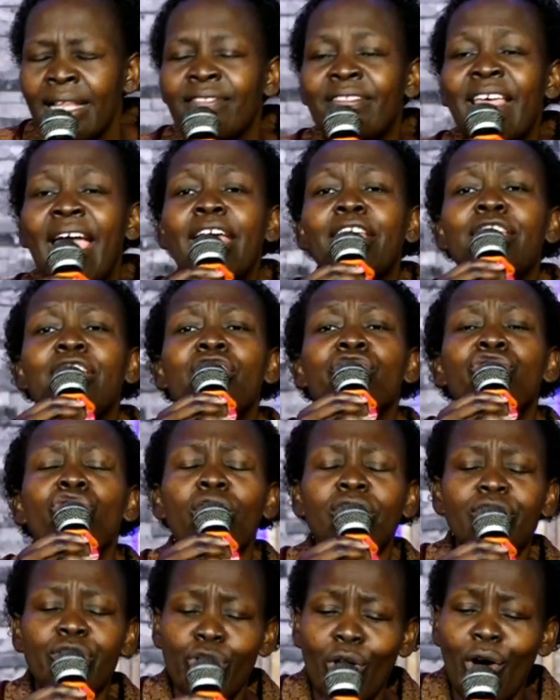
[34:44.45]
They did
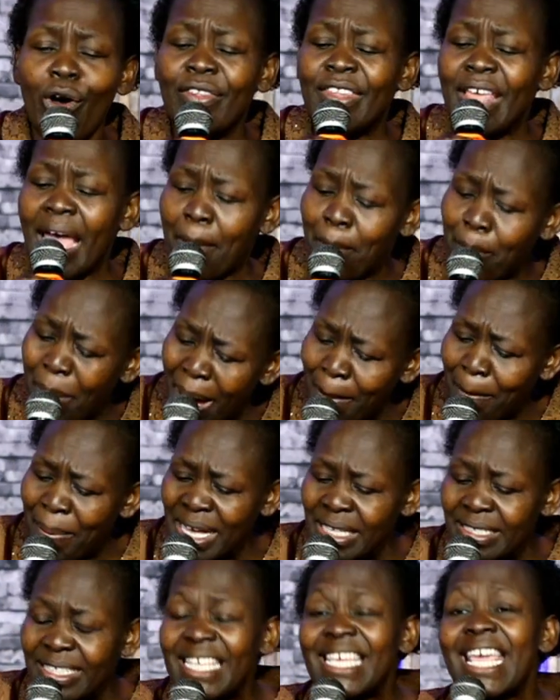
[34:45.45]
not know their
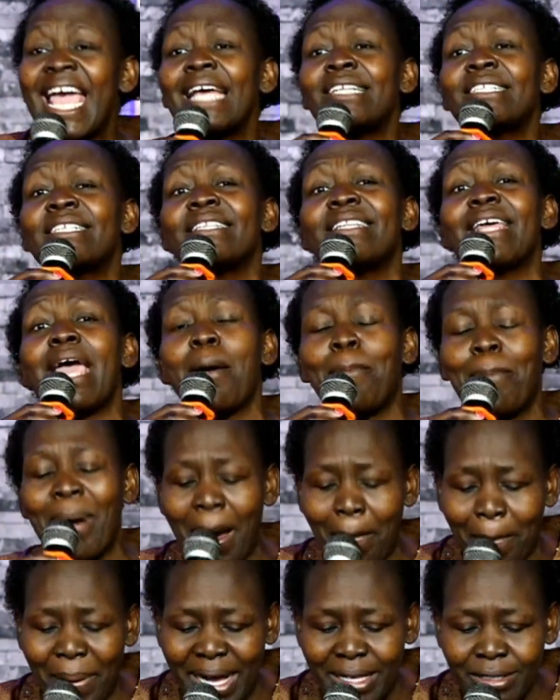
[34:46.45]
purpose, yet their
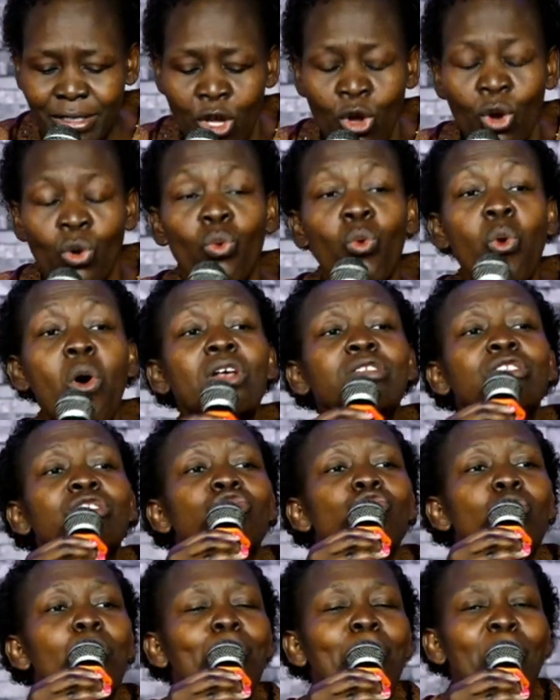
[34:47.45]
purpose was
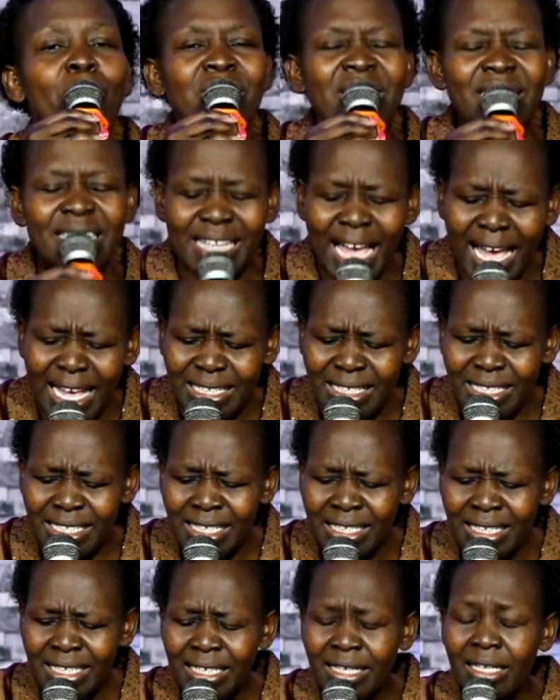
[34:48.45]
to
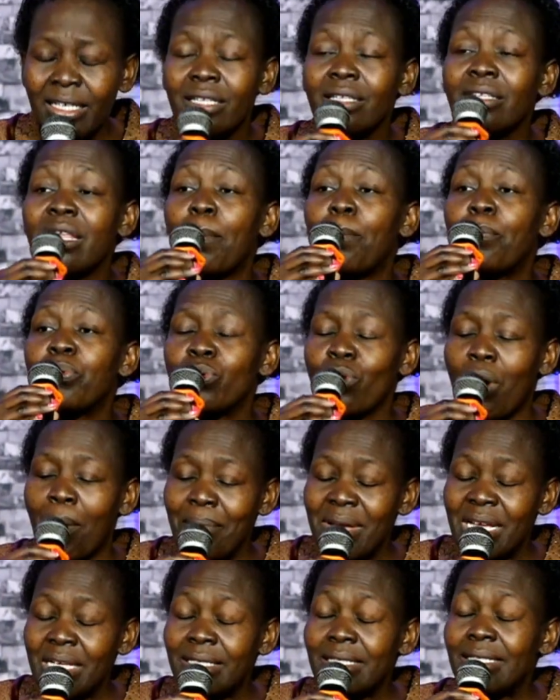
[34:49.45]
possess the
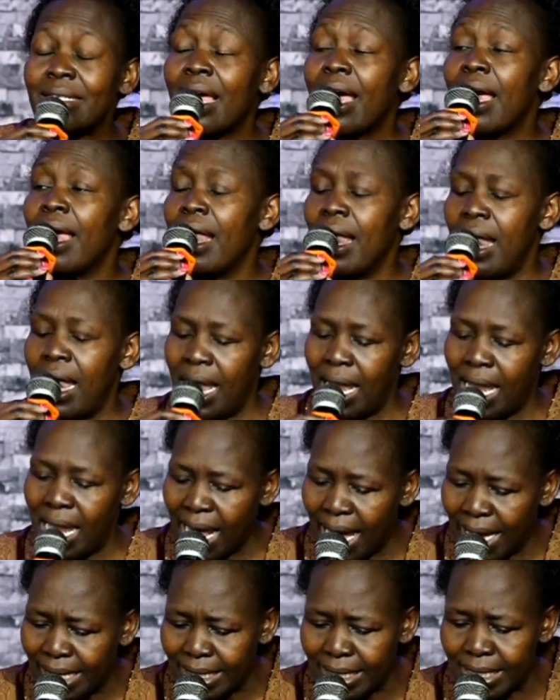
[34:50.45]
promised
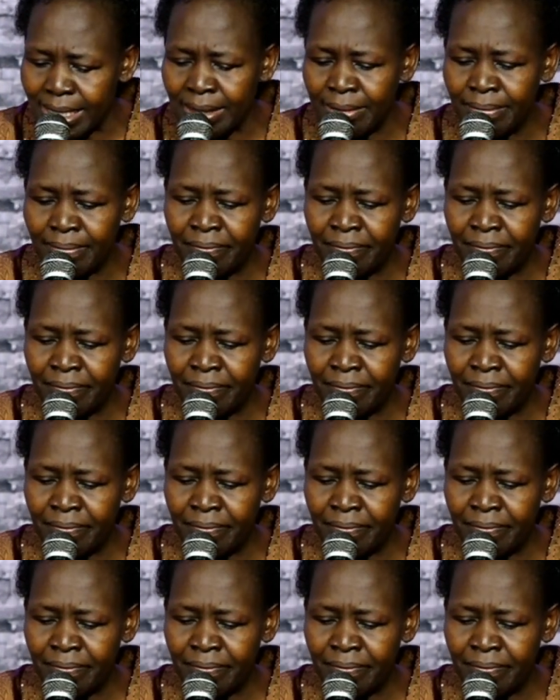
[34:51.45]
land.